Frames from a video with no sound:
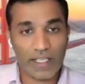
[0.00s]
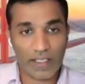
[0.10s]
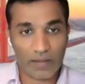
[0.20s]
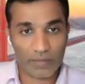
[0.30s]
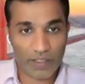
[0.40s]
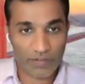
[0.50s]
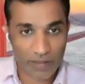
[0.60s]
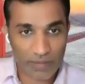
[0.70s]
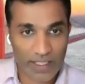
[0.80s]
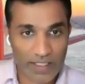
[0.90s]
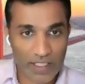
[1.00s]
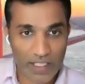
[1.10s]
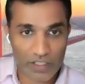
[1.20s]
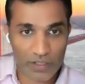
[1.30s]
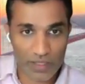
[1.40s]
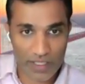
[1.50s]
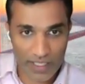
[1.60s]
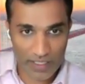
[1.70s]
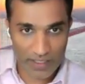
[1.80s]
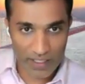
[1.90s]
take the company from that stage
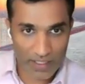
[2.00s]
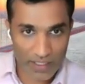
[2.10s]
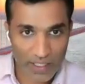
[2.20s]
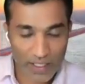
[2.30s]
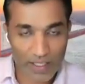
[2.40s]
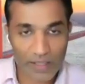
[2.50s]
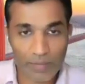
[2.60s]
to the next stage,